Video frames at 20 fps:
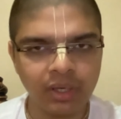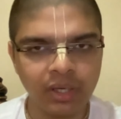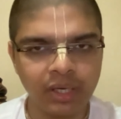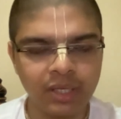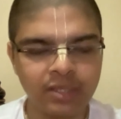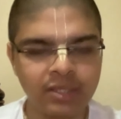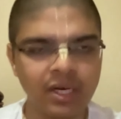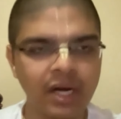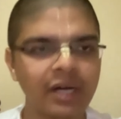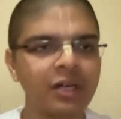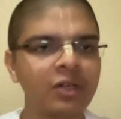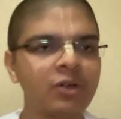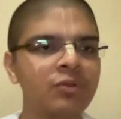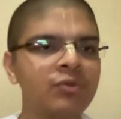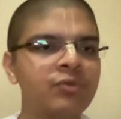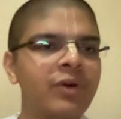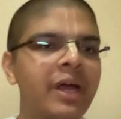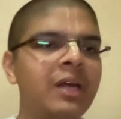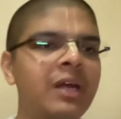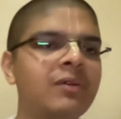he started to
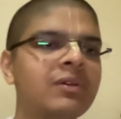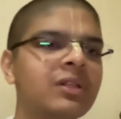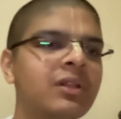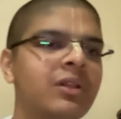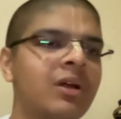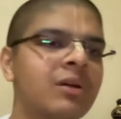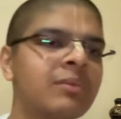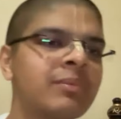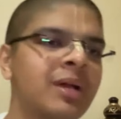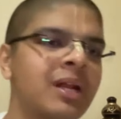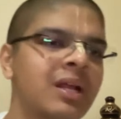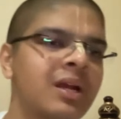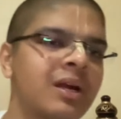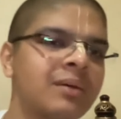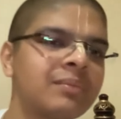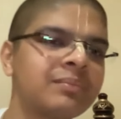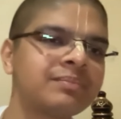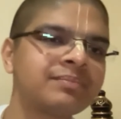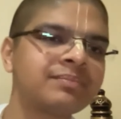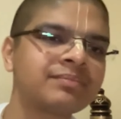fight with Lord
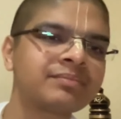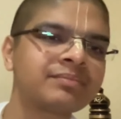Balaram.